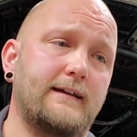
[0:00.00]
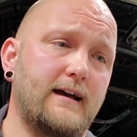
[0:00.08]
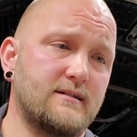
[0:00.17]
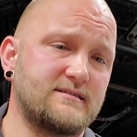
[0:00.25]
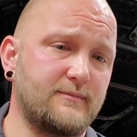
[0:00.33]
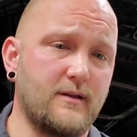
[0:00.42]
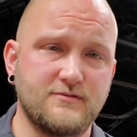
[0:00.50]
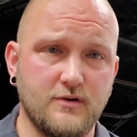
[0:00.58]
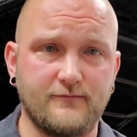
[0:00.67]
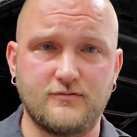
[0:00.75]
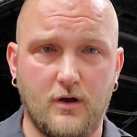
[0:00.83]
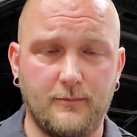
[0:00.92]
Sometimes
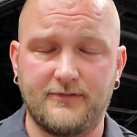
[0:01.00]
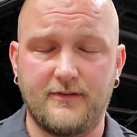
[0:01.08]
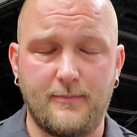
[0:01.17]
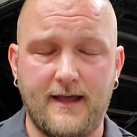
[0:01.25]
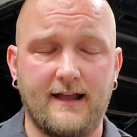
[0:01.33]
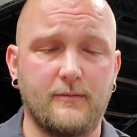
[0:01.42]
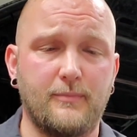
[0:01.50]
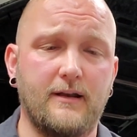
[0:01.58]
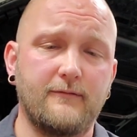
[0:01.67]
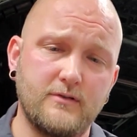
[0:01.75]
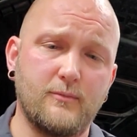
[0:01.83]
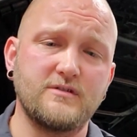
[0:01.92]
you'll have drums in the back,
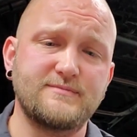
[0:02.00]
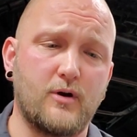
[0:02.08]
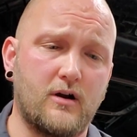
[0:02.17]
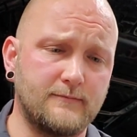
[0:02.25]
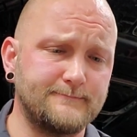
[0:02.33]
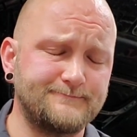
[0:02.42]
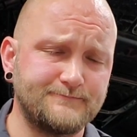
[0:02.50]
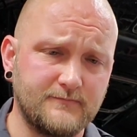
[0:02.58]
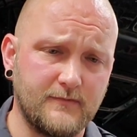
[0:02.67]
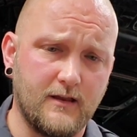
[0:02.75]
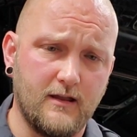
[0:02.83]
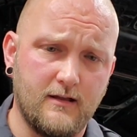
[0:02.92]
but for the most part,
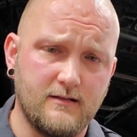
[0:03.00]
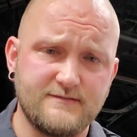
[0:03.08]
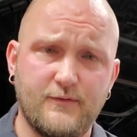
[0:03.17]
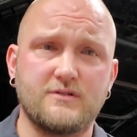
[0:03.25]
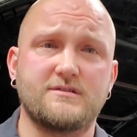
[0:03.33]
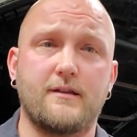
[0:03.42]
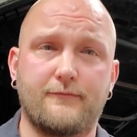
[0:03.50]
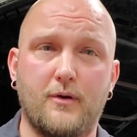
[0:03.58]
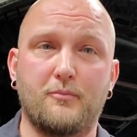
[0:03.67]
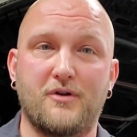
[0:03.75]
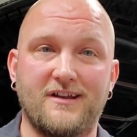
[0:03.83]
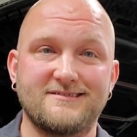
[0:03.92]
let's focus on the
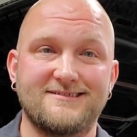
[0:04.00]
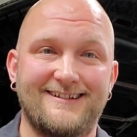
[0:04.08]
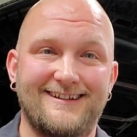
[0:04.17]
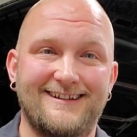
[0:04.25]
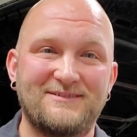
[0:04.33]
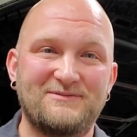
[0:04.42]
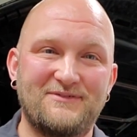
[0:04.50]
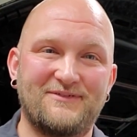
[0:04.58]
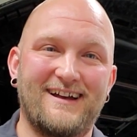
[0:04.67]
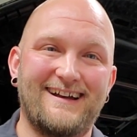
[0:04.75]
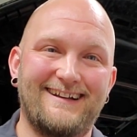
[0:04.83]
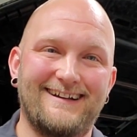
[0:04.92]
front brakes. We've
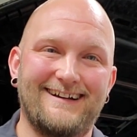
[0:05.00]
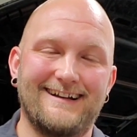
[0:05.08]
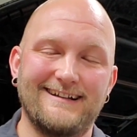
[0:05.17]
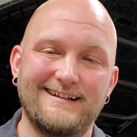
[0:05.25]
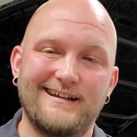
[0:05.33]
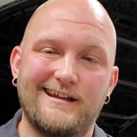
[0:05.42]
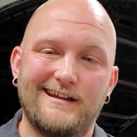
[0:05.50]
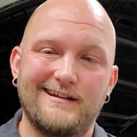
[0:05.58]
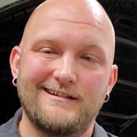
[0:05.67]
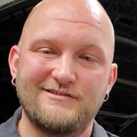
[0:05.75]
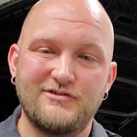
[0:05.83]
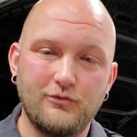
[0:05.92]
got
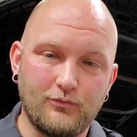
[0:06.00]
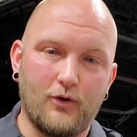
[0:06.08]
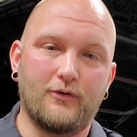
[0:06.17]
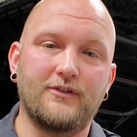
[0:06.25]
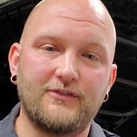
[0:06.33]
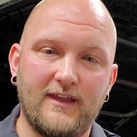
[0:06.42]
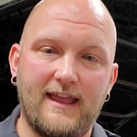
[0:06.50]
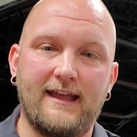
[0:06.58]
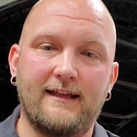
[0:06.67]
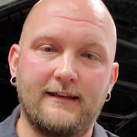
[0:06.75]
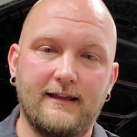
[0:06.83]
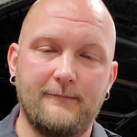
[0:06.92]
2 rotors,
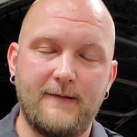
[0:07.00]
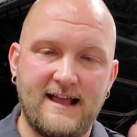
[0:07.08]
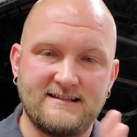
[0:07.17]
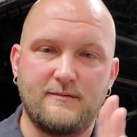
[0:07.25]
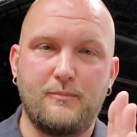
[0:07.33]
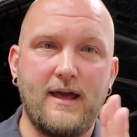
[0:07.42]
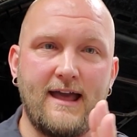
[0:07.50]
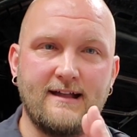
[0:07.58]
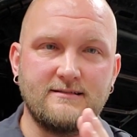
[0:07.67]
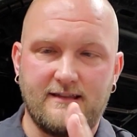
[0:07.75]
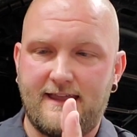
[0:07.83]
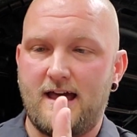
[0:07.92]
and as the
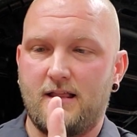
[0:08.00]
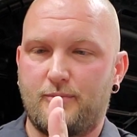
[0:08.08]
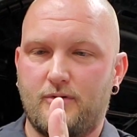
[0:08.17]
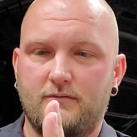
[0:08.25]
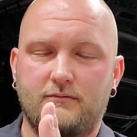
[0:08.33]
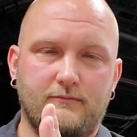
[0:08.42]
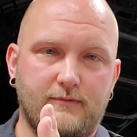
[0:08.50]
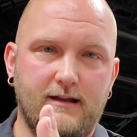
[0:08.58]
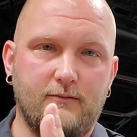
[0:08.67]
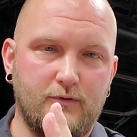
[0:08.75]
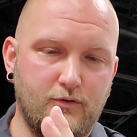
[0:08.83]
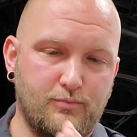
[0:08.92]
caliper,
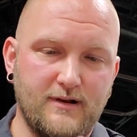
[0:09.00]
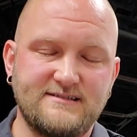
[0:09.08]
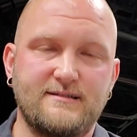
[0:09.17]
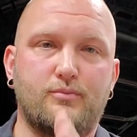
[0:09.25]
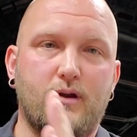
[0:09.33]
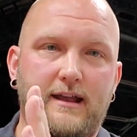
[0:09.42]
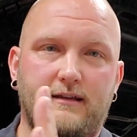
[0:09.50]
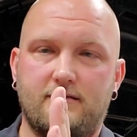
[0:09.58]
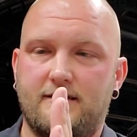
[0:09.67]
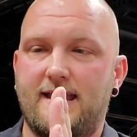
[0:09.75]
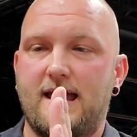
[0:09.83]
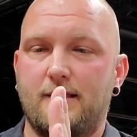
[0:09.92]
right, when you press the brake,
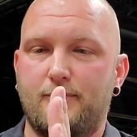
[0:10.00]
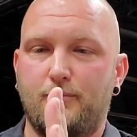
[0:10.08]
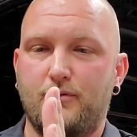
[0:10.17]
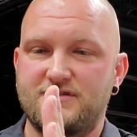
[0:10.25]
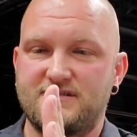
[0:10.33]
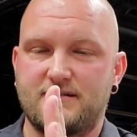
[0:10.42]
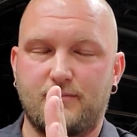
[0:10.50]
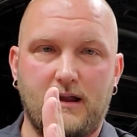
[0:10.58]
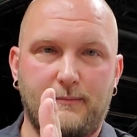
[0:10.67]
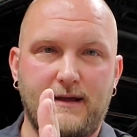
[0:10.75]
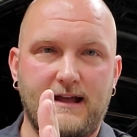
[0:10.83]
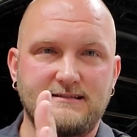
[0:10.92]
the caliper pushes the
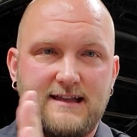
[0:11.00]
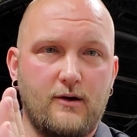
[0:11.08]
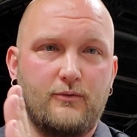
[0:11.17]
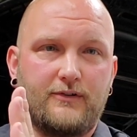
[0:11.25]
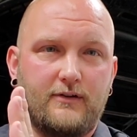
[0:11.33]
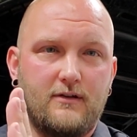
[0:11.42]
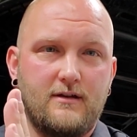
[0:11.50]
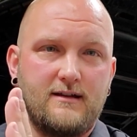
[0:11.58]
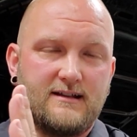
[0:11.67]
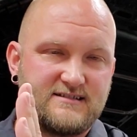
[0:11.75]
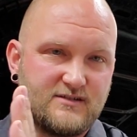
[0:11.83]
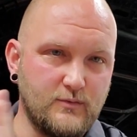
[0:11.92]
brake pads out.
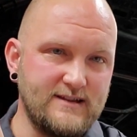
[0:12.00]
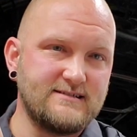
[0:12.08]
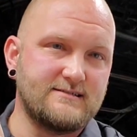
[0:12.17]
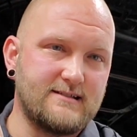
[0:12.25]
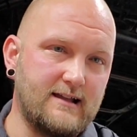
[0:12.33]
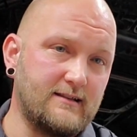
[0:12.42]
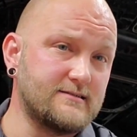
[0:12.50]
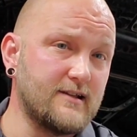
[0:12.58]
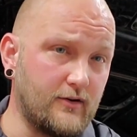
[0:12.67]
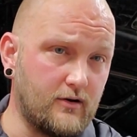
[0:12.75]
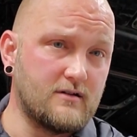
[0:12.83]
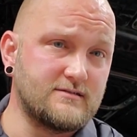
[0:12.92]
It squeezes that's how
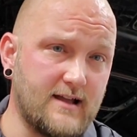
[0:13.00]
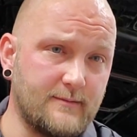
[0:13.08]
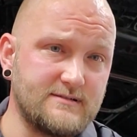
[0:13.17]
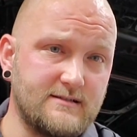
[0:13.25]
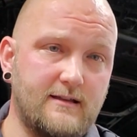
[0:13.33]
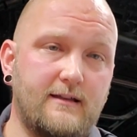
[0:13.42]
your car stops.